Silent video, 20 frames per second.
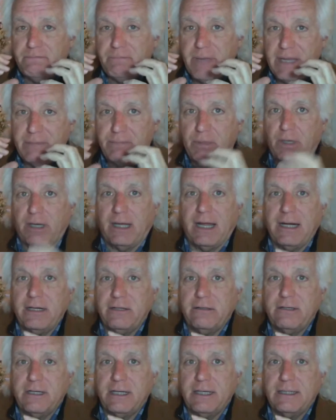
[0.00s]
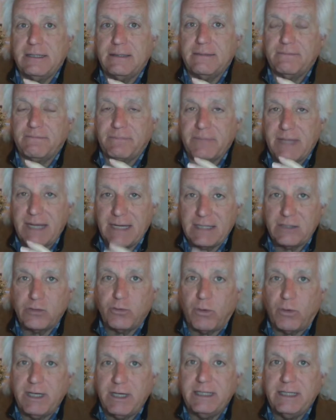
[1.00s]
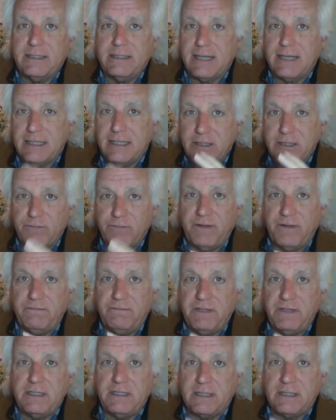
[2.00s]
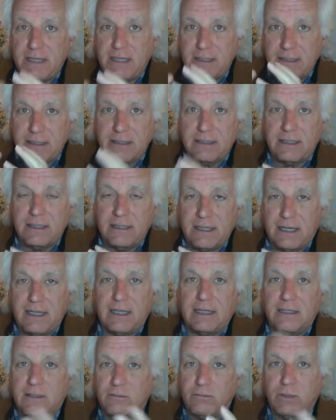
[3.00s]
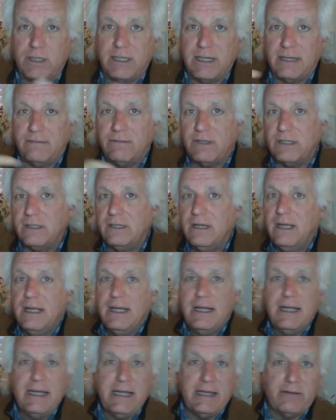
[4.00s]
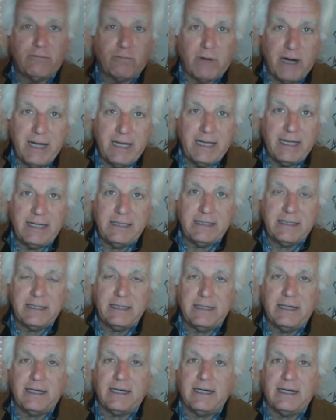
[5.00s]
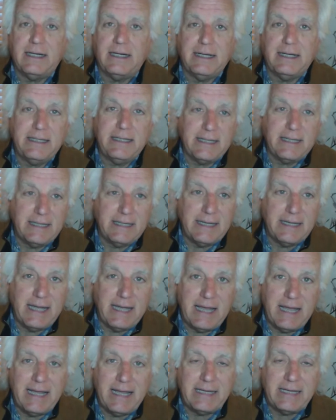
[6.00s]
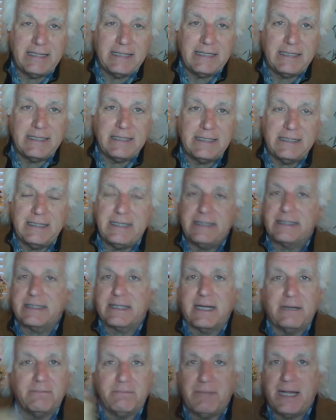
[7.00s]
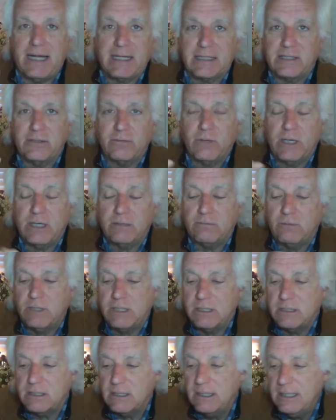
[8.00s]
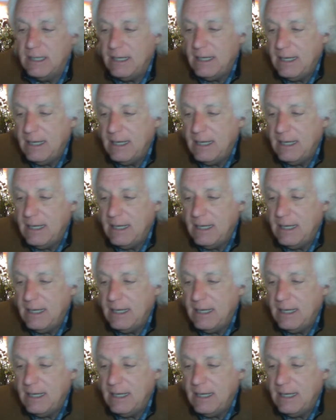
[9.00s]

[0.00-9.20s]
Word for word: People entered it at 20 cents, 50 cents, a dollar, whatever. It ran to nine and it's come back to where it was